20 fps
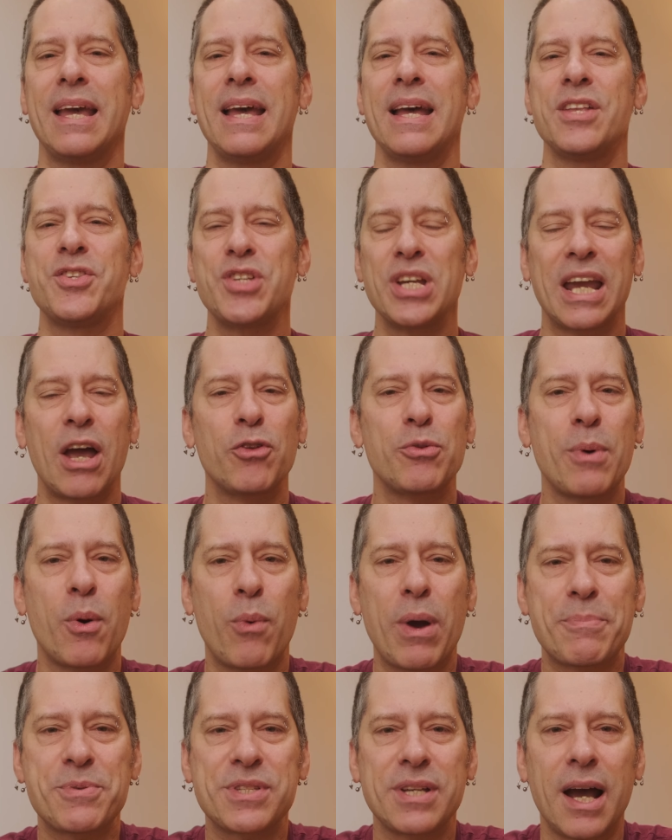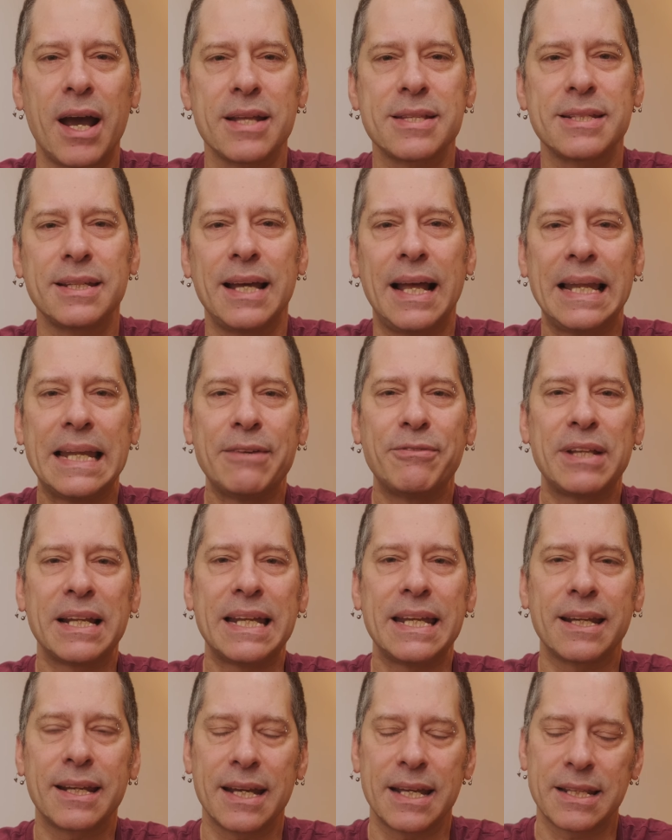check out my website, I'll leave the
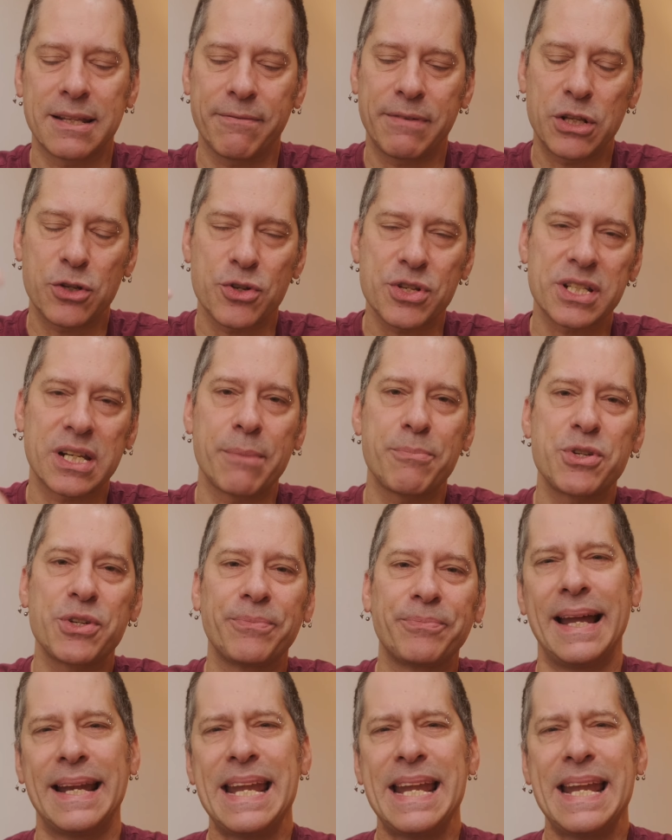link in the video description.